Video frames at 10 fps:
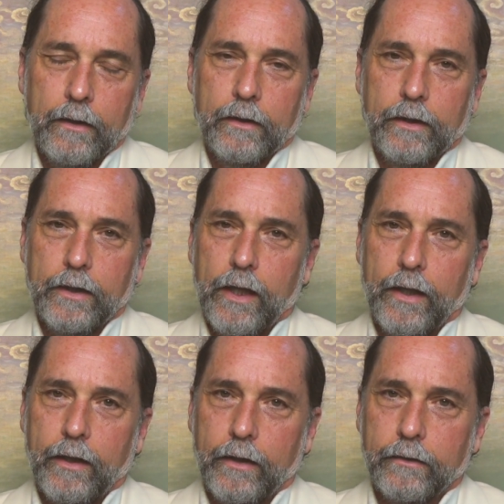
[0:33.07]
He
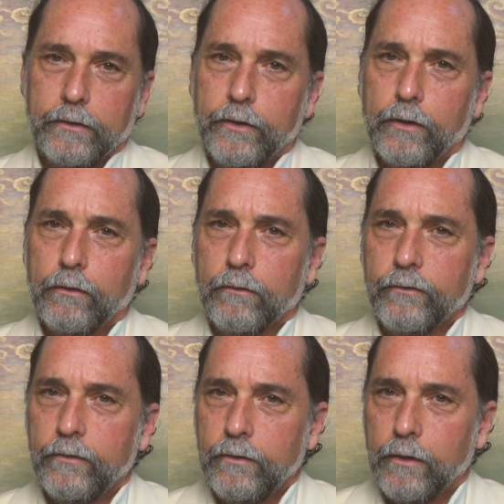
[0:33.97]
had
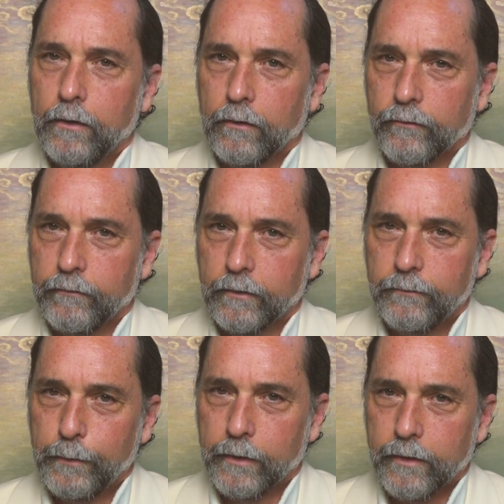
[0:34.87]
years and years of
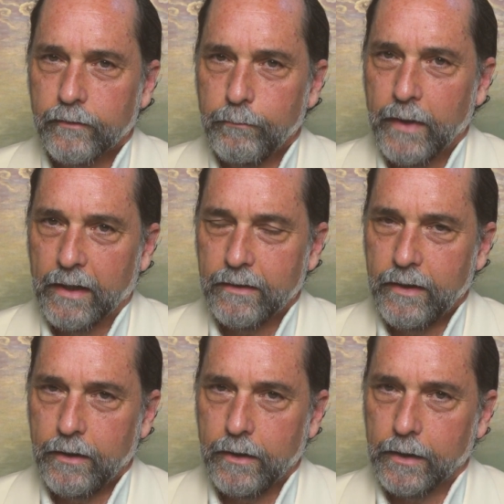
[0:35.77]
experience
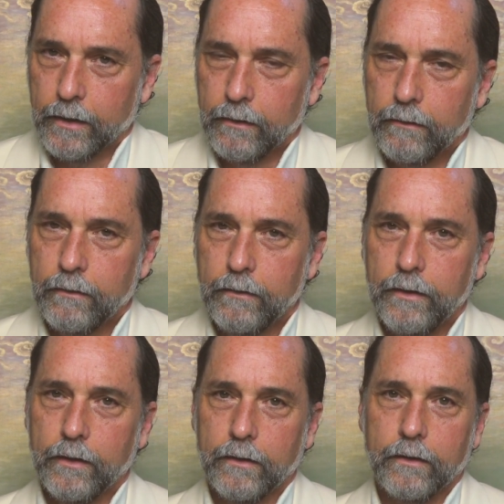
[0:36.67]
meditating
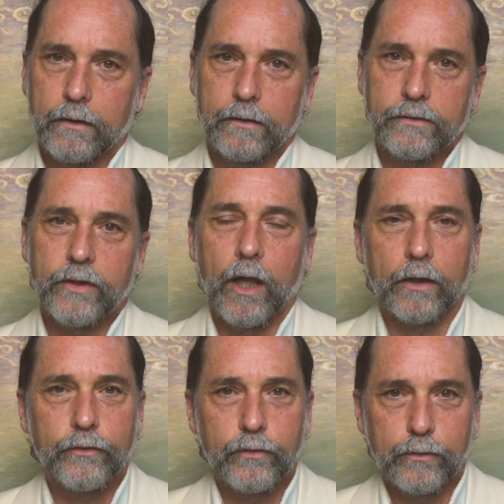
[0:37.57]
in
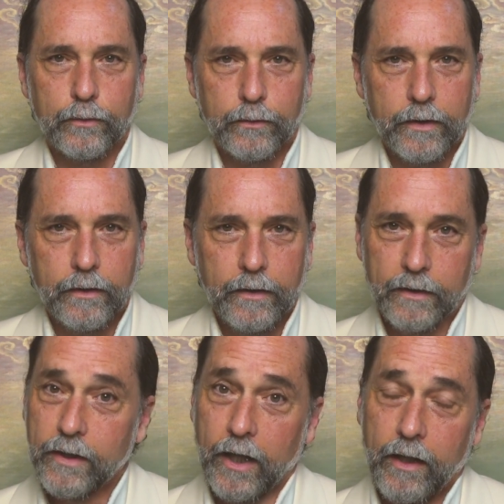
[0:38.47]
solitude,
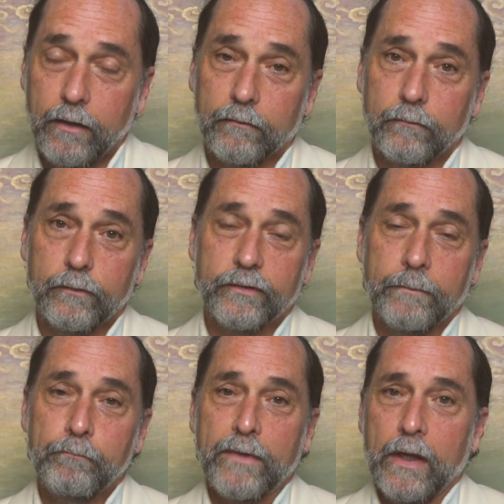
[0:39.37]
in caves.
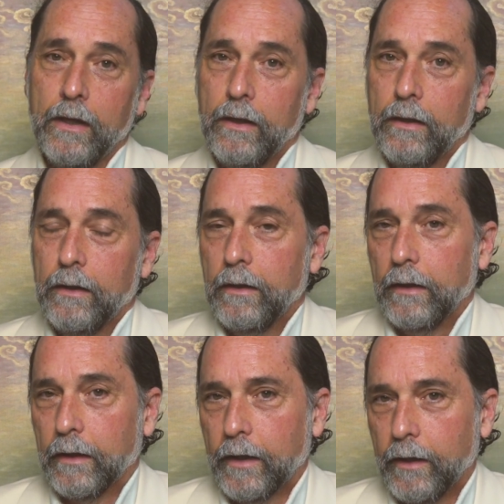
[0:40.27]

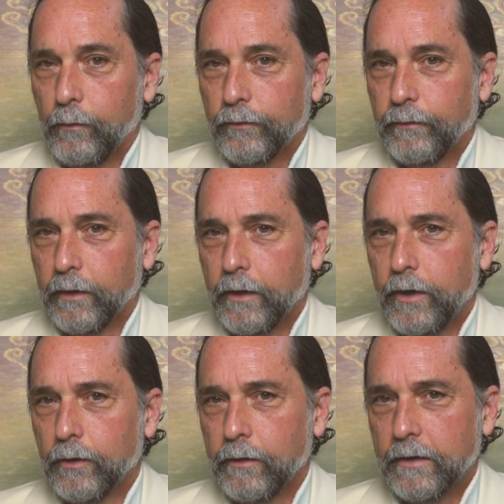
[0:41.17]
And I was very
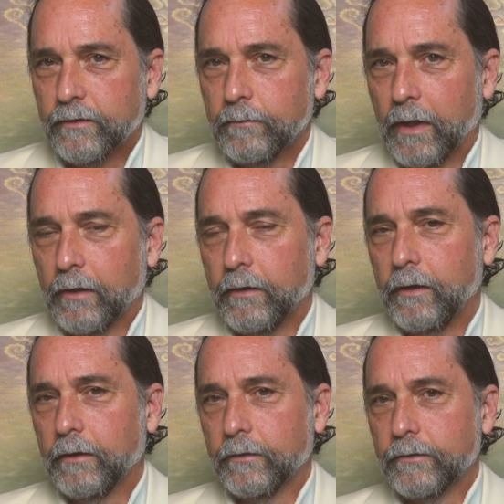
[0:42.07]
curious about
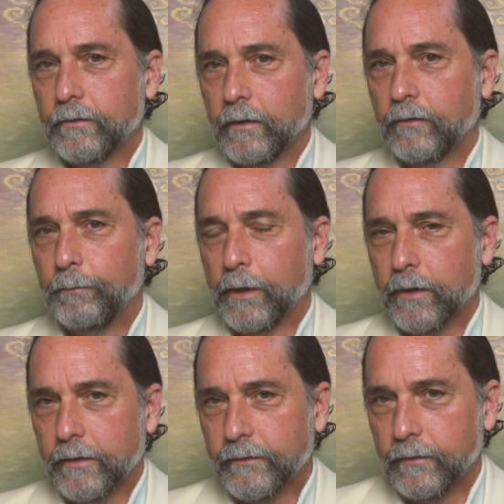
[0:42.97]
his
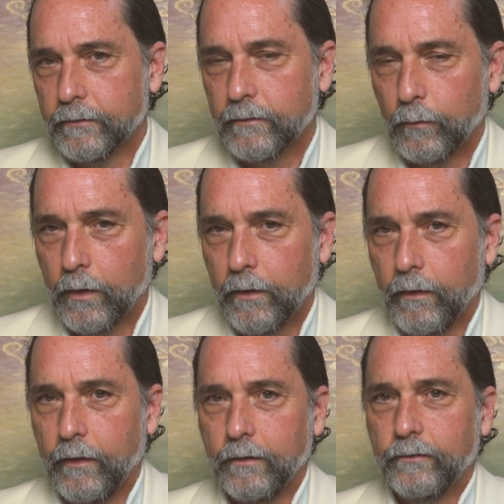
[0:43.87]
experiences. And one of the
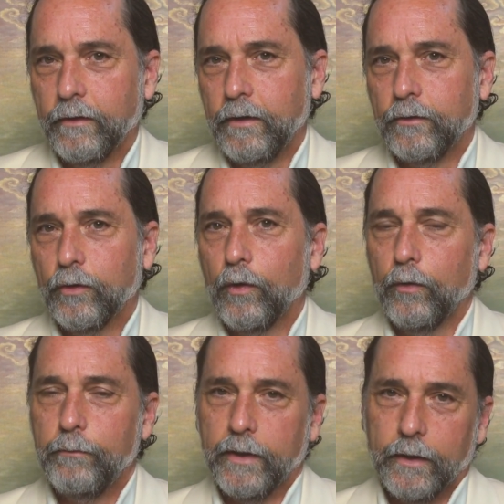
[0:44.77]
things that he
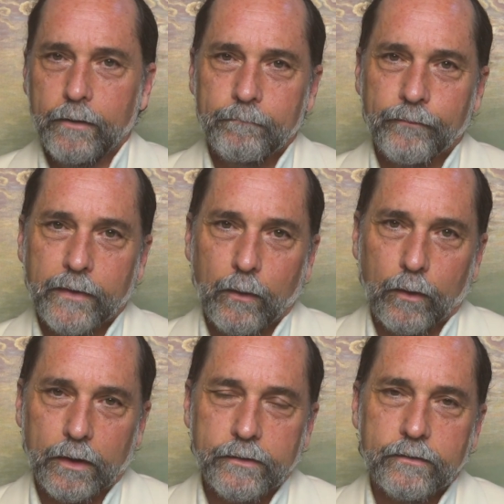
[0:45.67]
told me
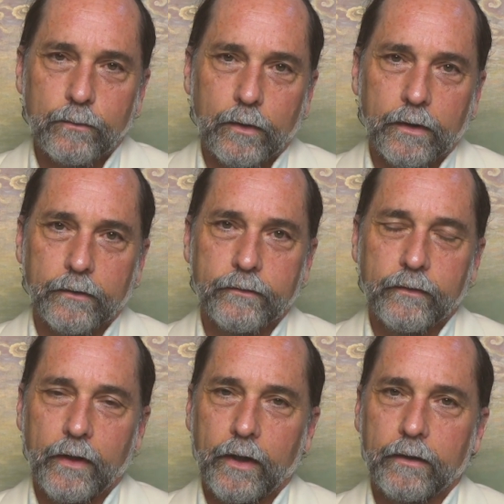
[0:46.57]
once
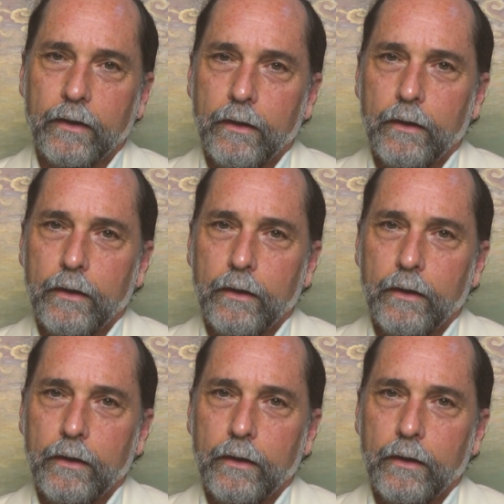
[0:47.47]
was that